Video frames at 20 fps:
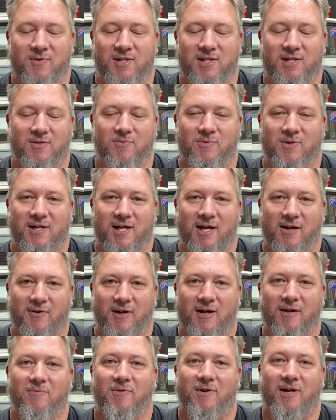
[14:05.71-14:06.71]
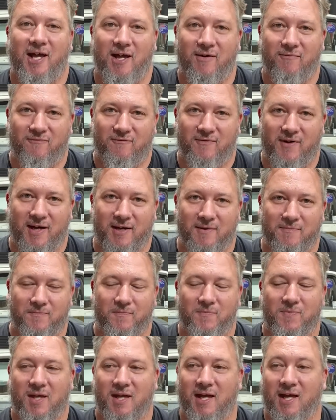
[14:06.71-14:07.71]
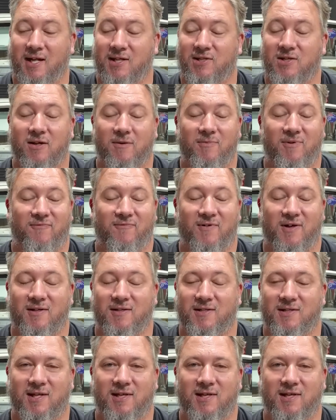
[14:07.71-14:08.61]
We just want to go over and have fun, and it's going to be fun.